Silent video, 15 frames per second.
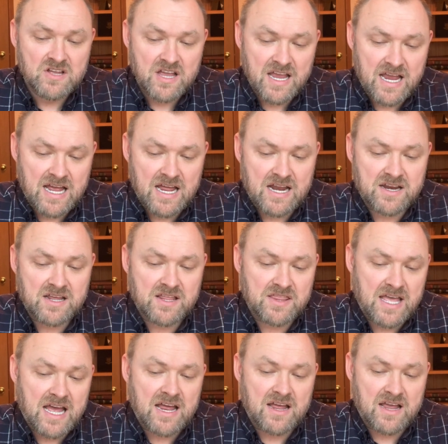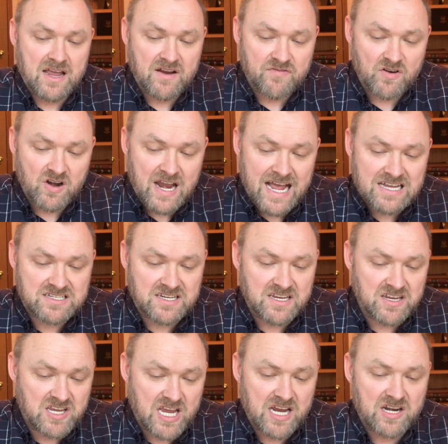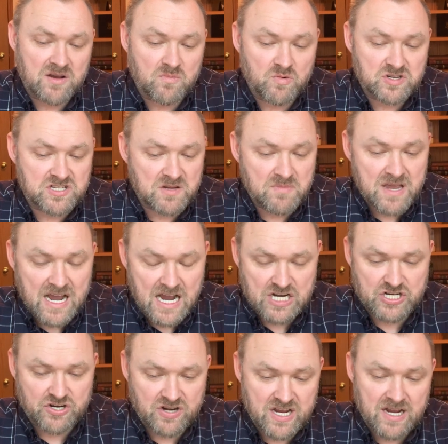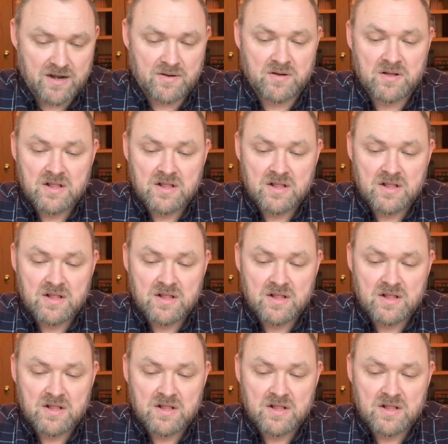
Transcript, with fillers: and that everlasting kingdom was to be ushered in.